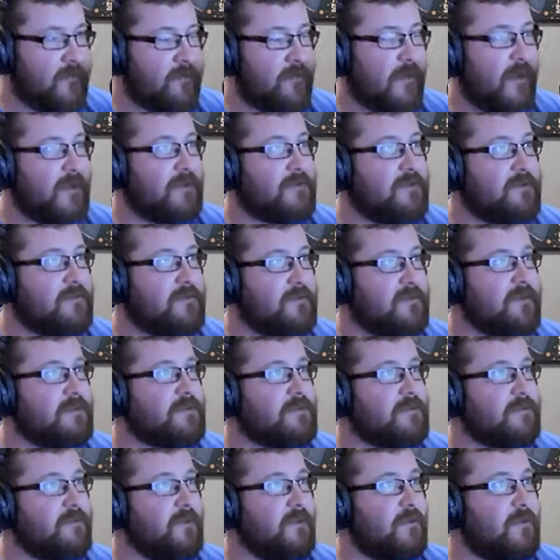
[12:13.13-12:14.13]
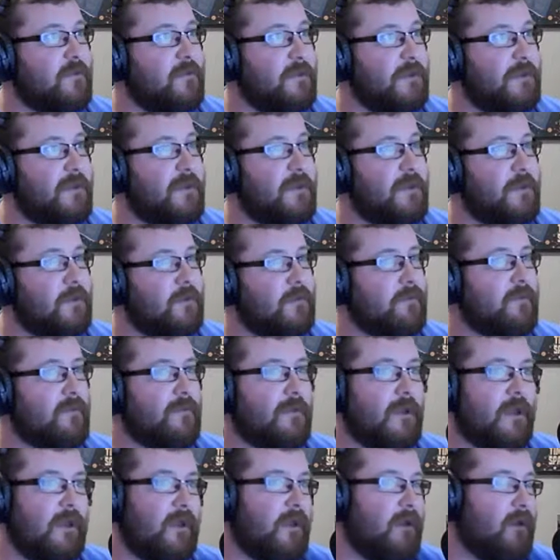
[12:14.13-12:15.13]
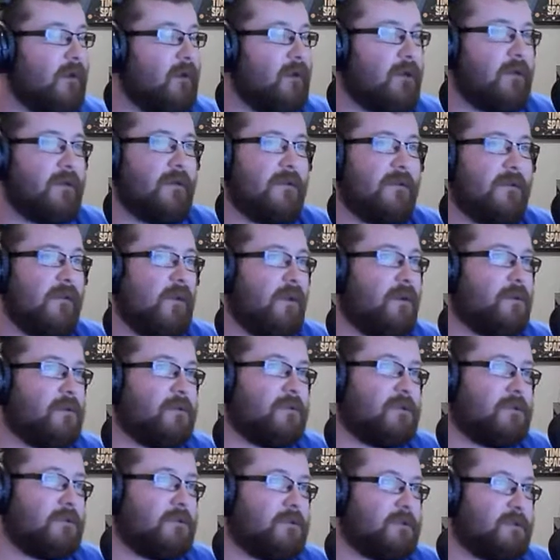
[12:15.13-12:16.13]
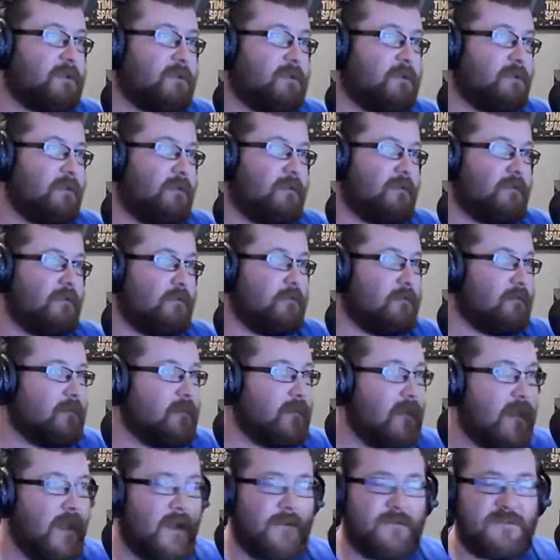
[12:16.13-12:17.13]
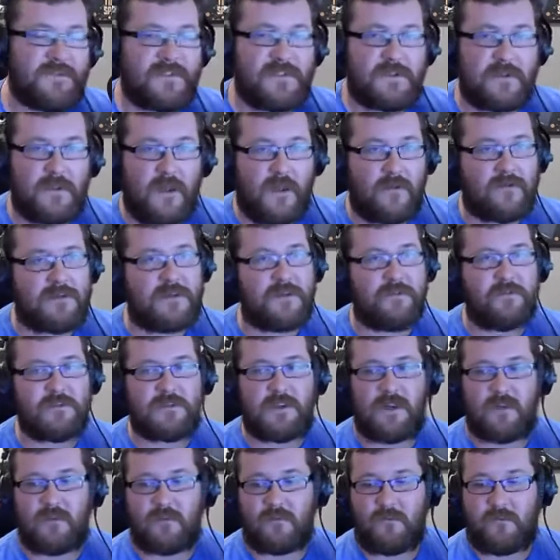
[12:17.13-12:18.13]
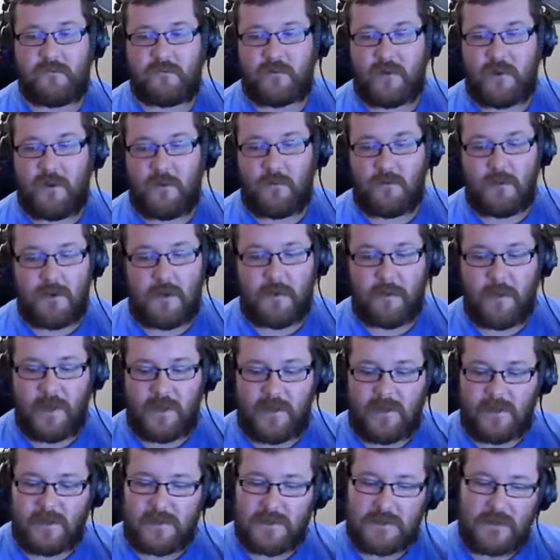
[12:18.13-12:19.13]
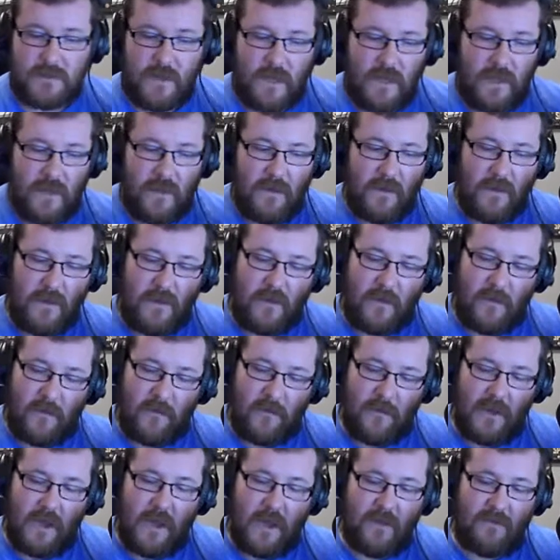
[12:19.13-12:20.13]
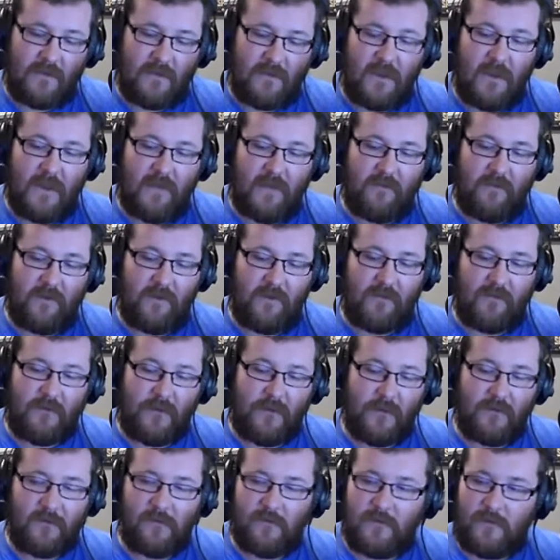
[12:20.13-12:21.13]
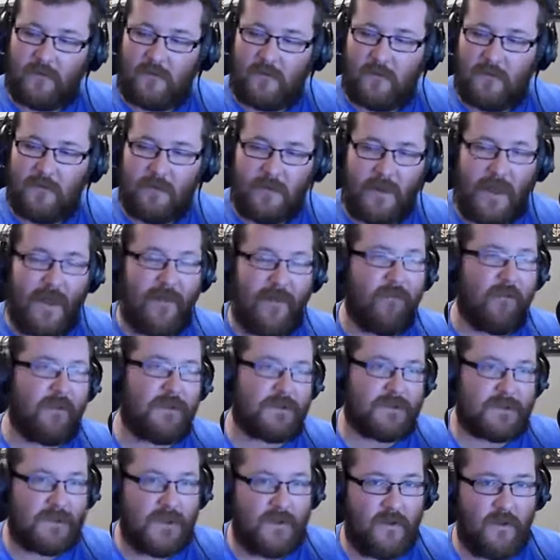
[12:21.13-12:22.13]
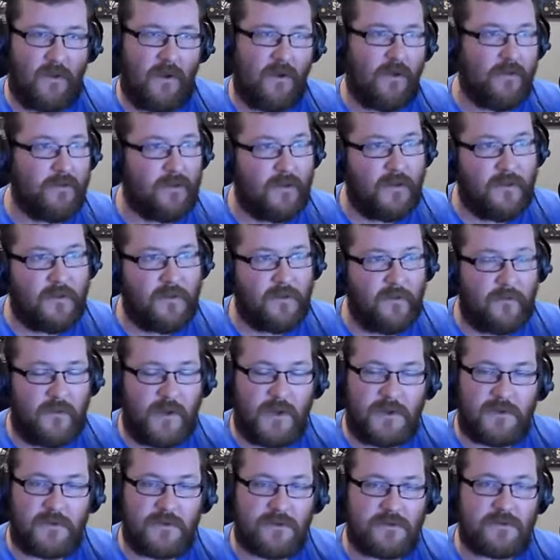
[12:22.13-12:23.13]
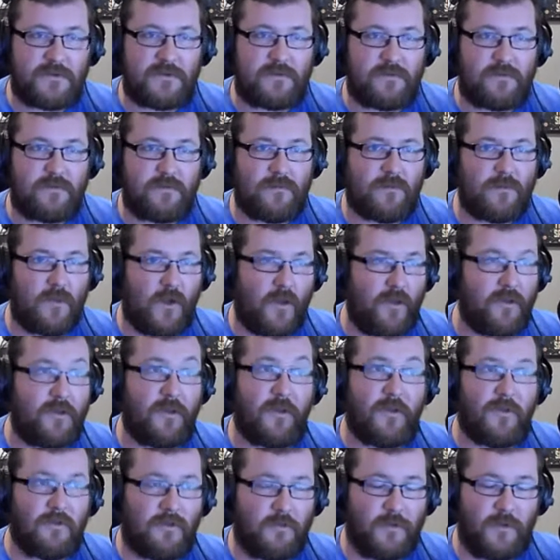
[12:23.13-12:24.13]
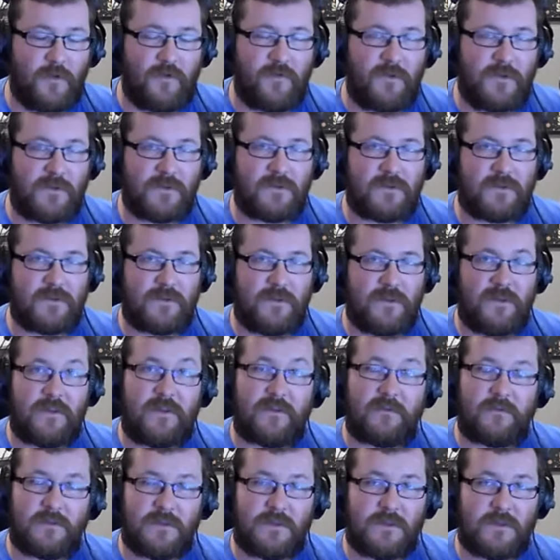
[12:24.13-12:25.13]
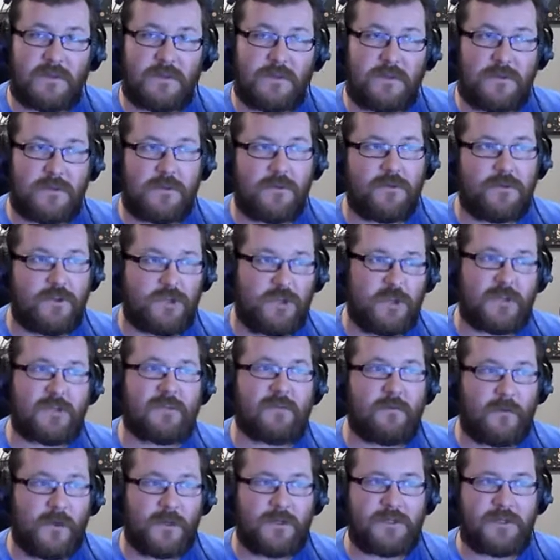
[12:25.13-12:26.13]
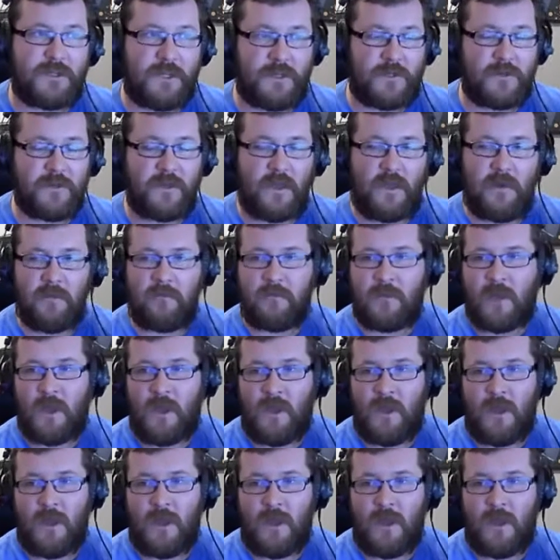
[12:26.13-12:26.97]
my 2 cents on the whole thing. Just I was even talking to a friend at work about this. I think even if you haven't seen all the other Avengers, all the other movies in the MCU, and you just watch Endgame,